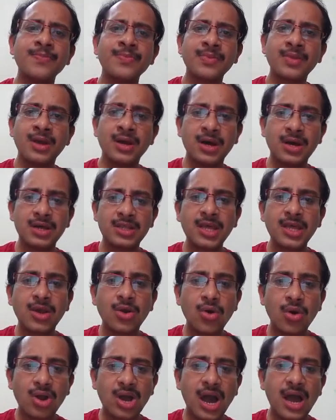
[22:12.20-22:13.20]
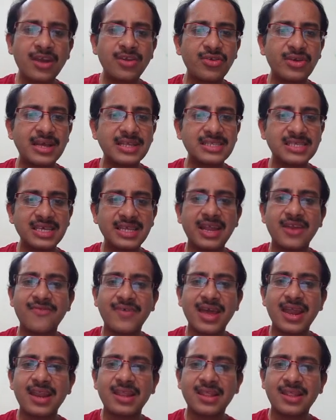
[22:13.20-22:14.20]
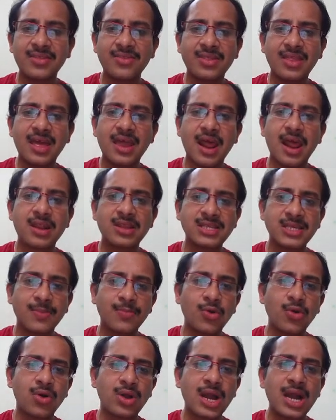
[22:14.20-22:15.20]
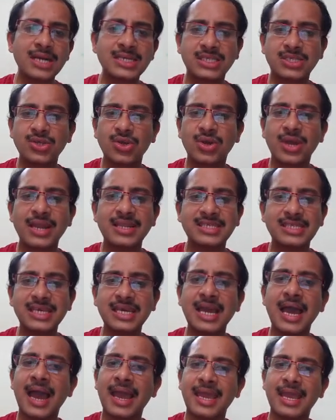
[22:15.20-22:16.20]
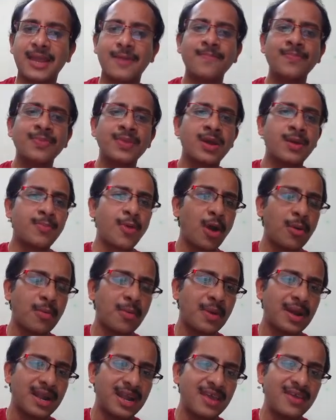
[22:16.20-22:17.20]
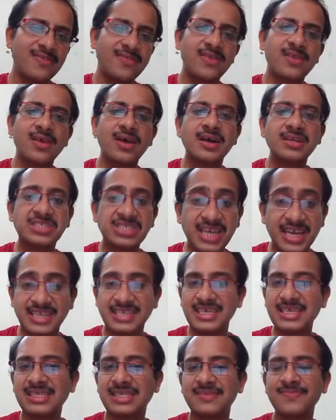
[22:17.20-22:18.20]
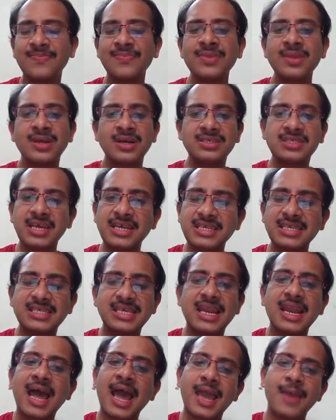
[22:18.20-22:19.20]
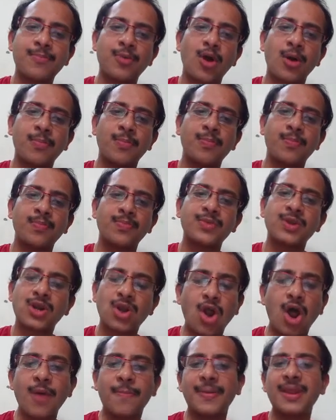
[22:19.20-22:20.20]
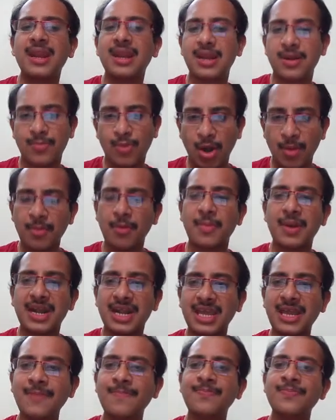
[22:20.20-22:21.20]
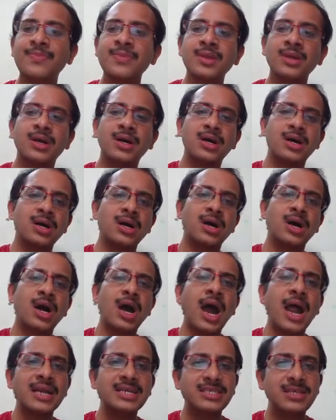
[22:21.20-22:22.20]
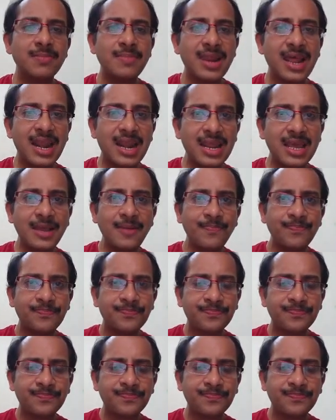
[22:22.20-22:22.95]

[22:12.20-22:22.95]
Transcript: the go-kart, you can see that where there are some go-karts, you can see high probabilities changes in high drop in probability, and similarly